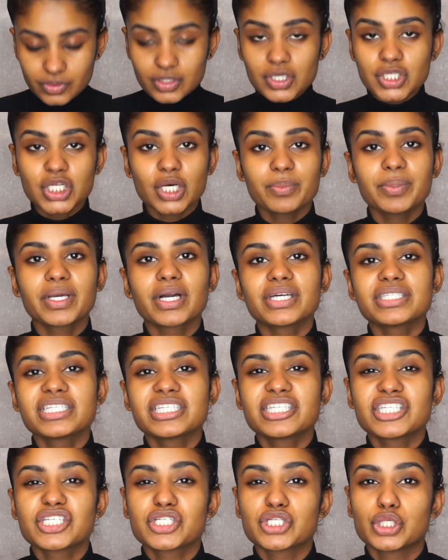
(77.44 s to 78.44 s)
So because
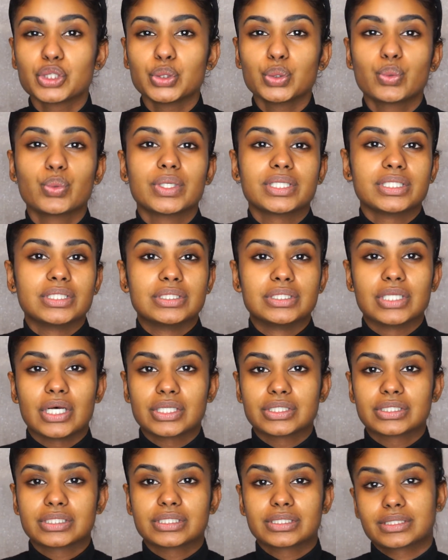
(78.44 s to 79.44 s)
this is a look with
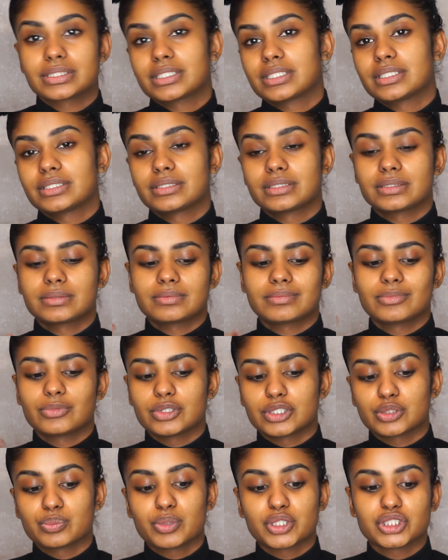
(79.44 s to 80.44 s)
not
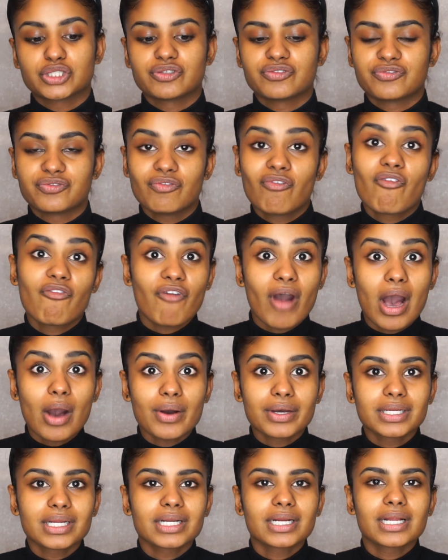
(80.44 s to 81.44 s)
with much of
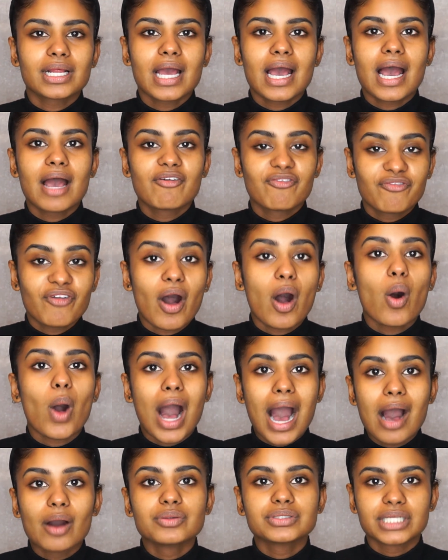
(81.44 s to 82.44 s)

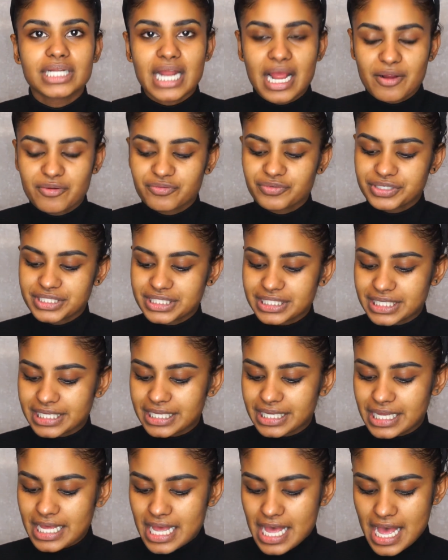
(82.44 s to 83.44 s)
fallout and
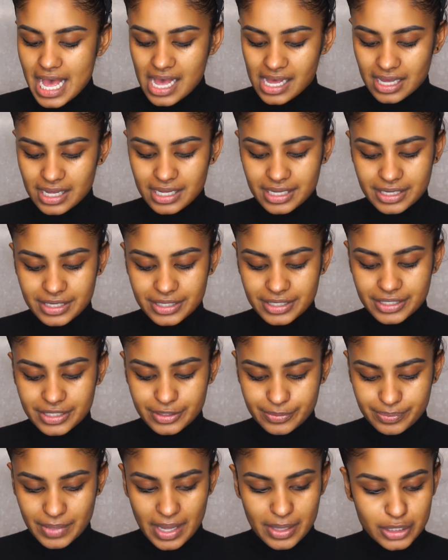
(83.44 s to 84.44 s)
everything,
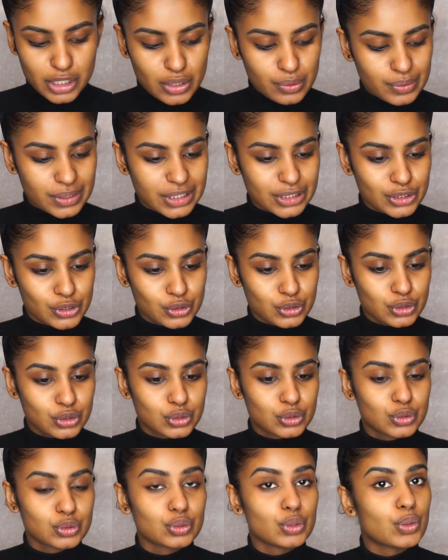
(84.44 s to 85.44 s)
I'm going
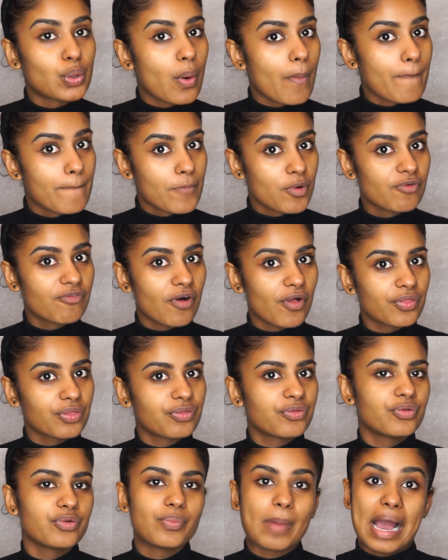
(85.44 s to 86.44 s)
to move on
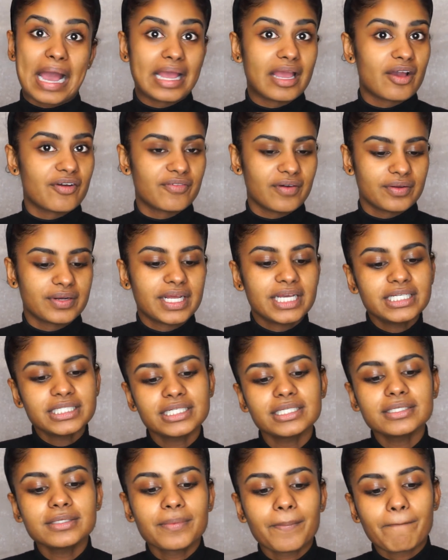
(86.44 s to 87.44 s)
to my foundation,
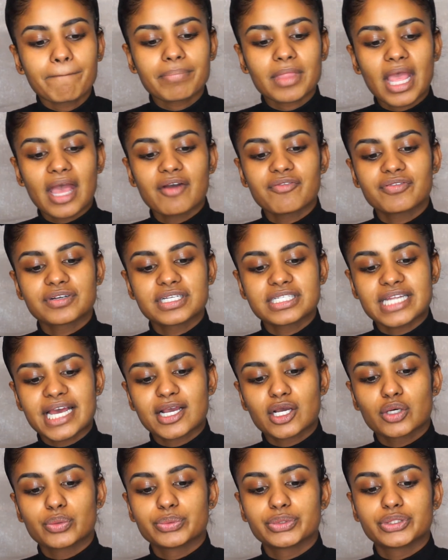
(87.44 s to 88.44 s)
and for this I'm
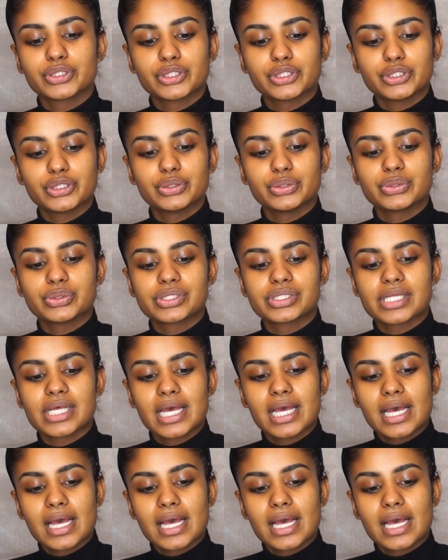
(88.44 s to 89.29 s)
going to use